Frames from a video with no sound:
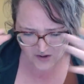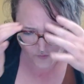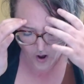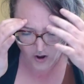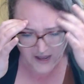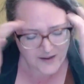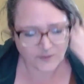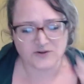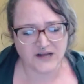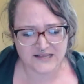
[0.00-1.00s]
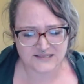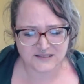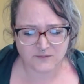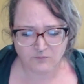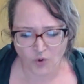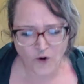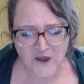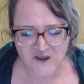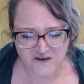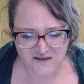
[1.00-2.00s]
are able at some
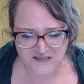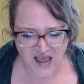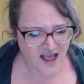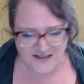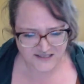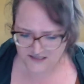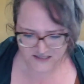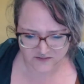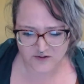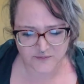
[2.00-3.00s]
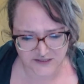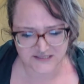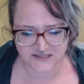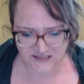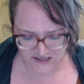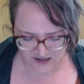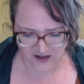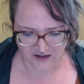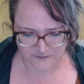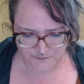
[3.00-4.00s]
point to access everybody's
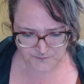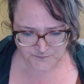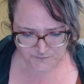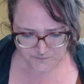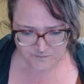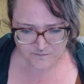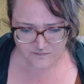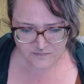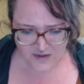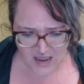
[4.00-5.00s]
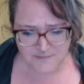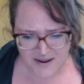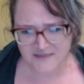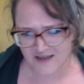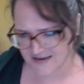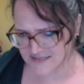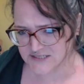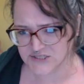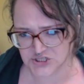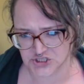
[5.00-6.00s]
DNA and make that
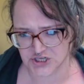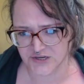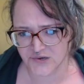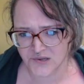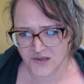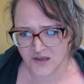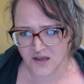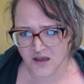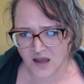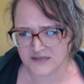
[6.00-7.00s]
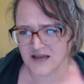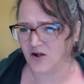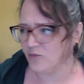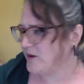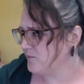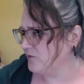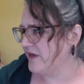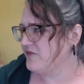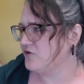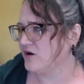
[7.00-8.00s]
decision and tell people
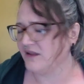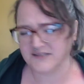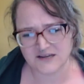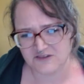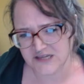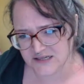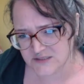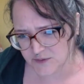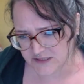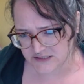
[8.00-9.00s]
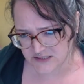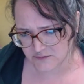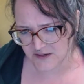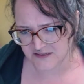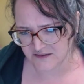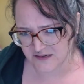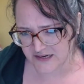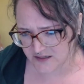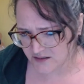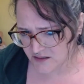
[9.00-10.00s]
that they're not allowed to have kids because they're mentally
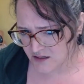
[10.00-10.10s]
ill?